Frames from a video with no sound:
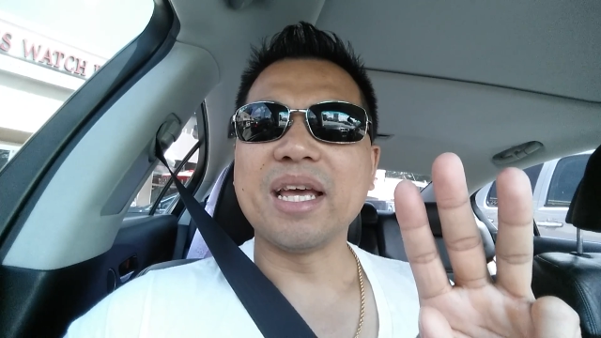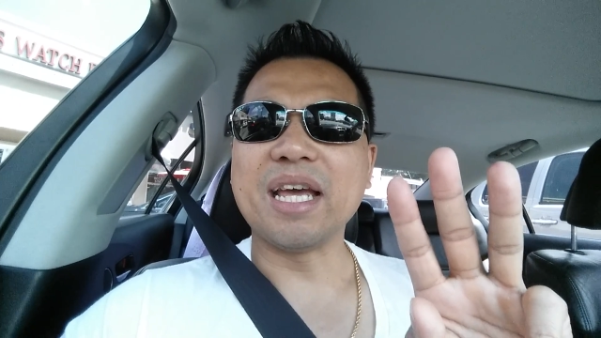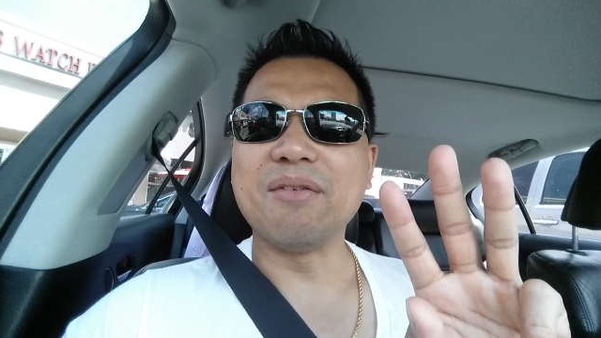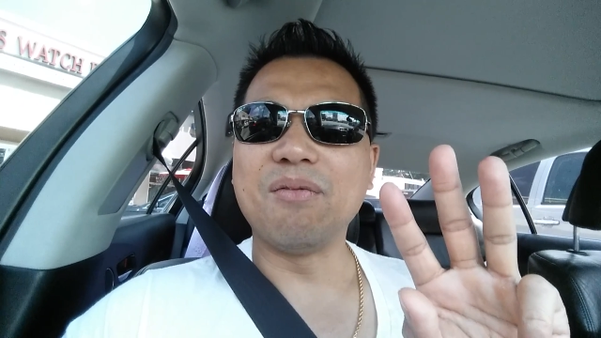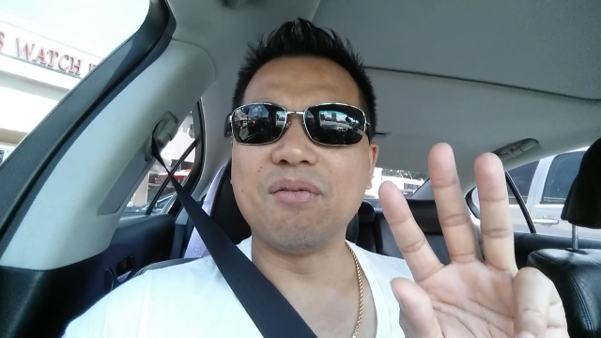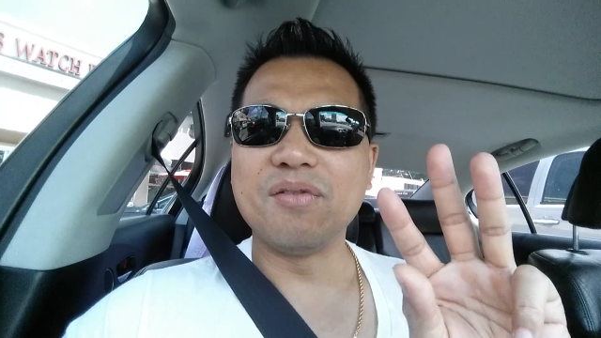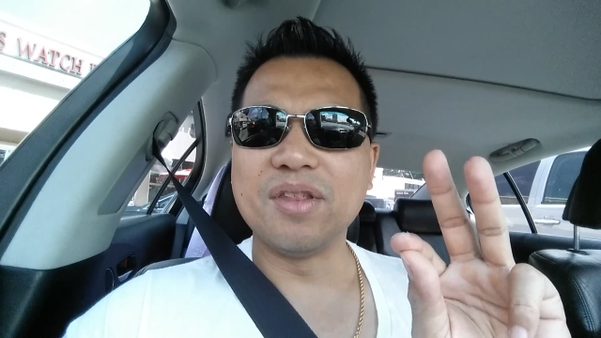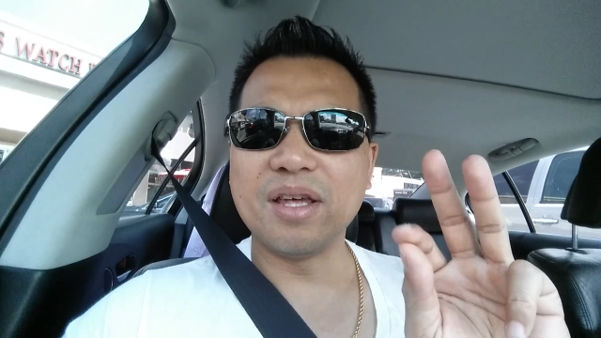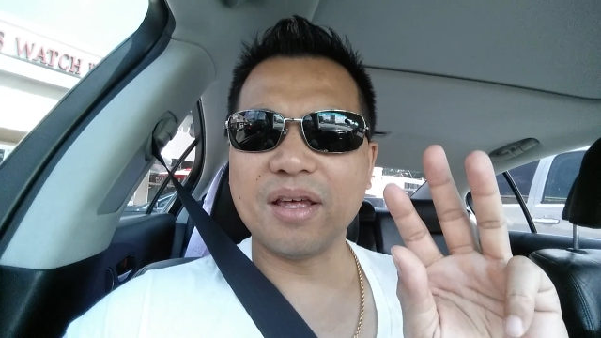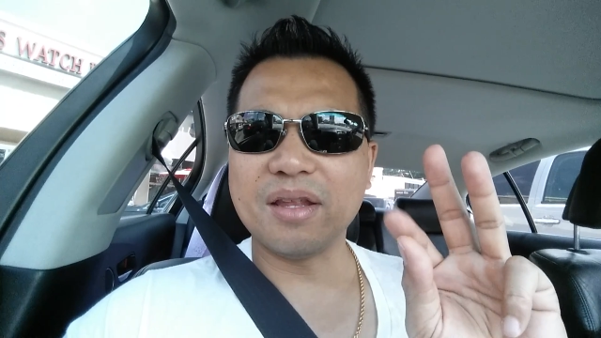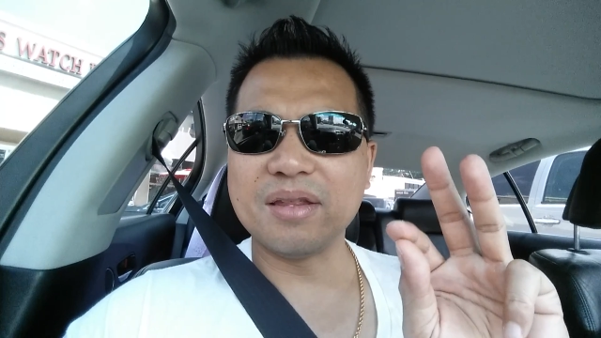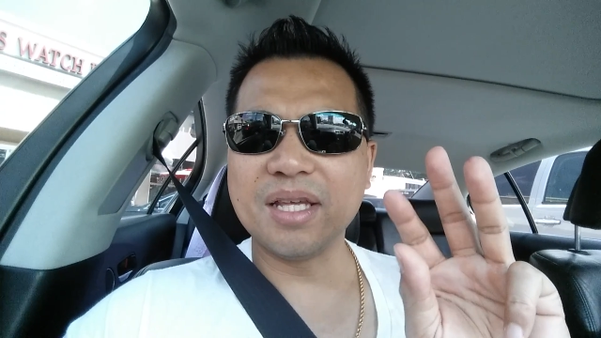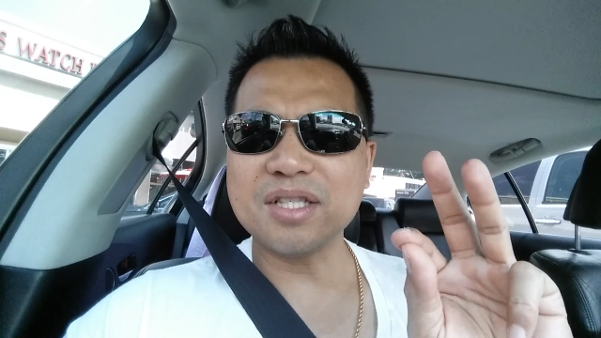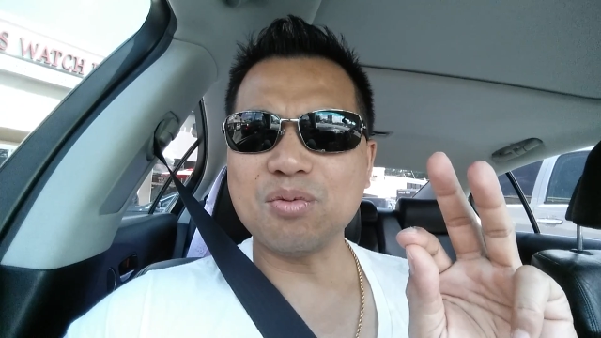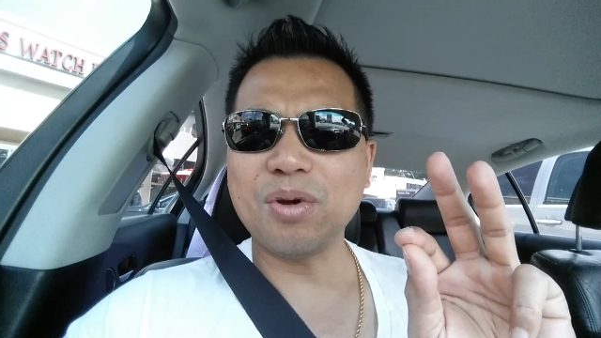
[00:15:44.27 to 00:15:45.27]
If
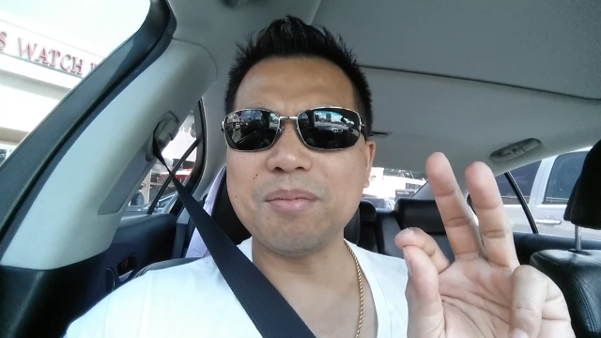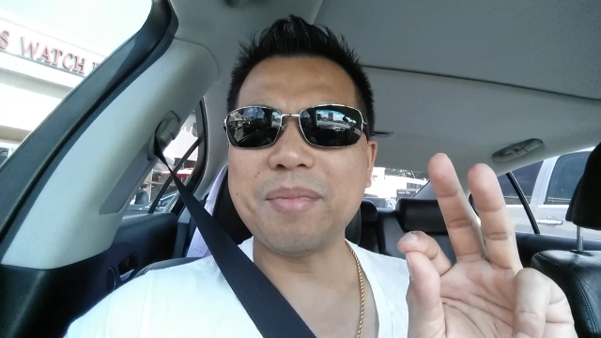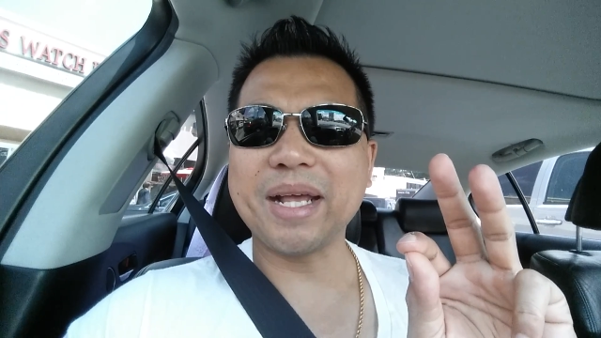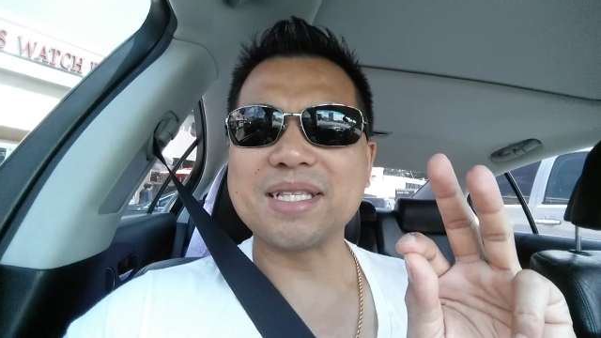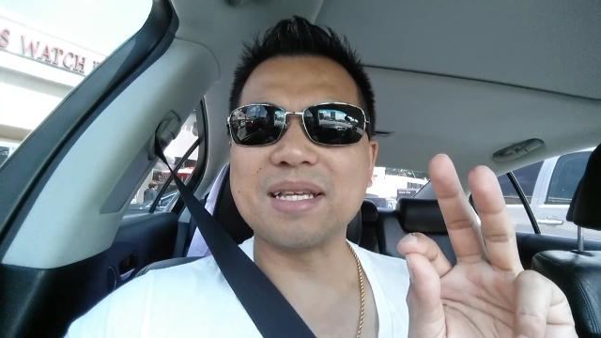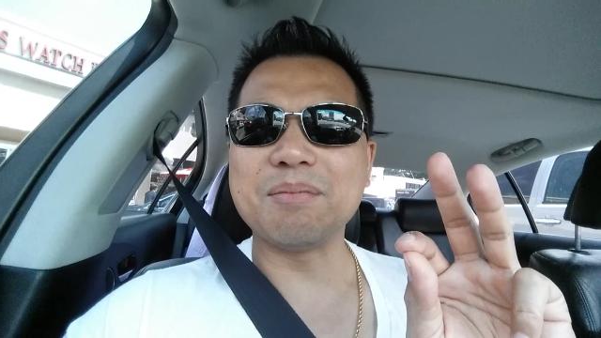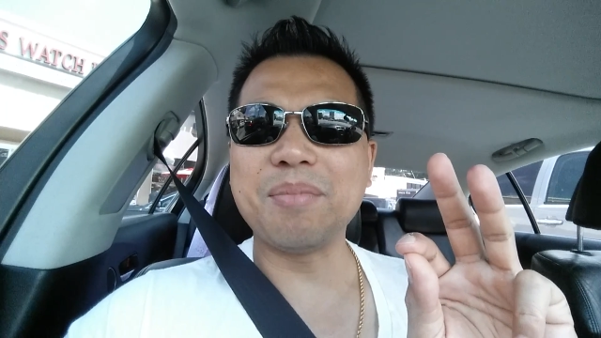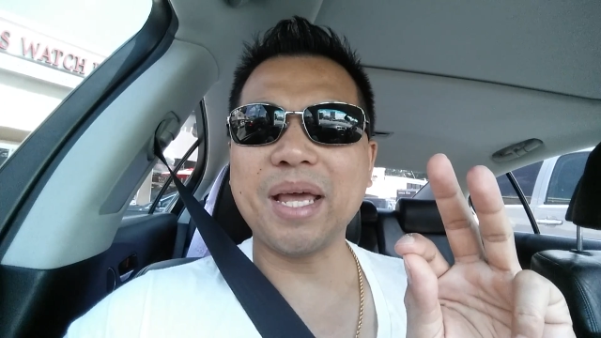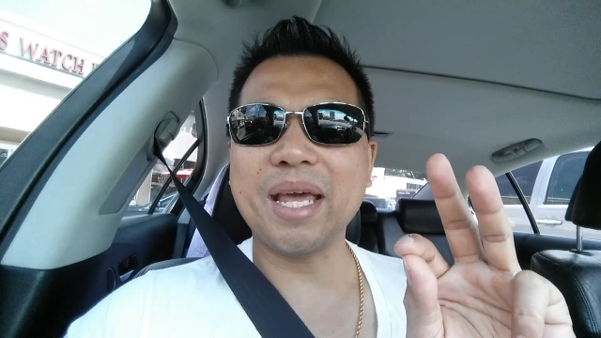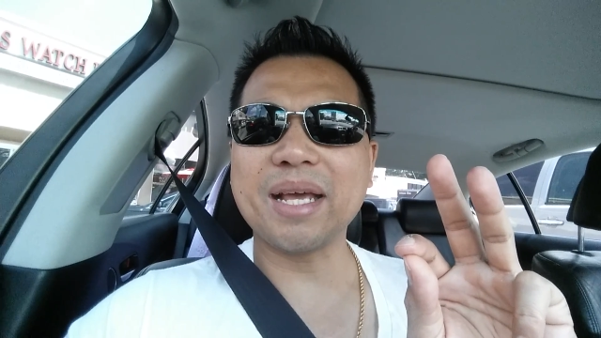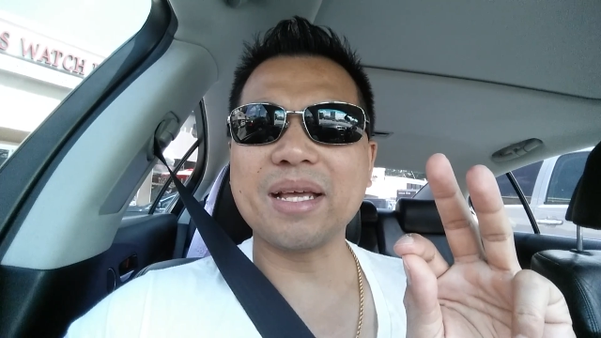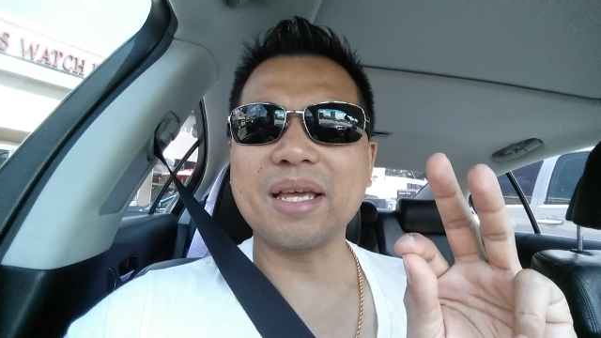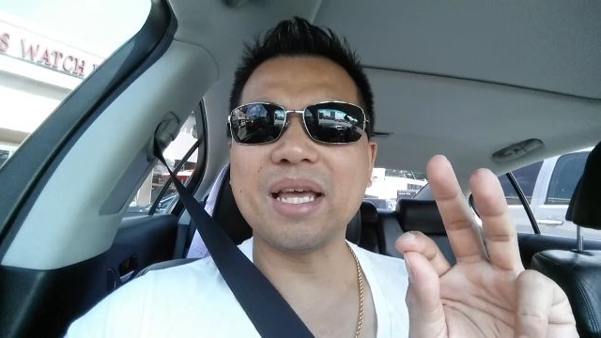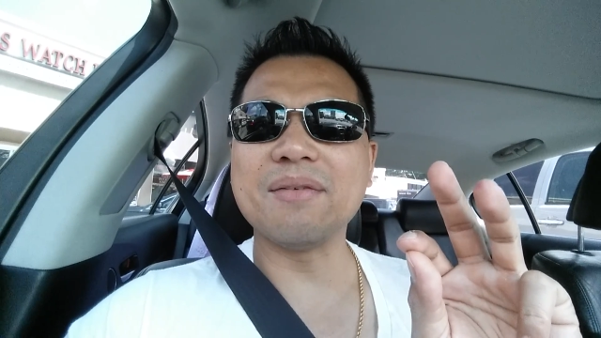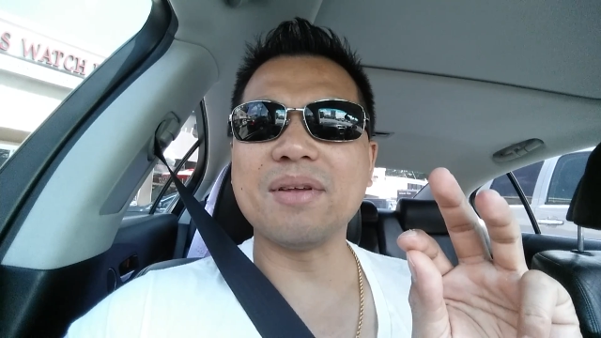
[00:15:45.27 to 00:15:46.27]
this one makes it big,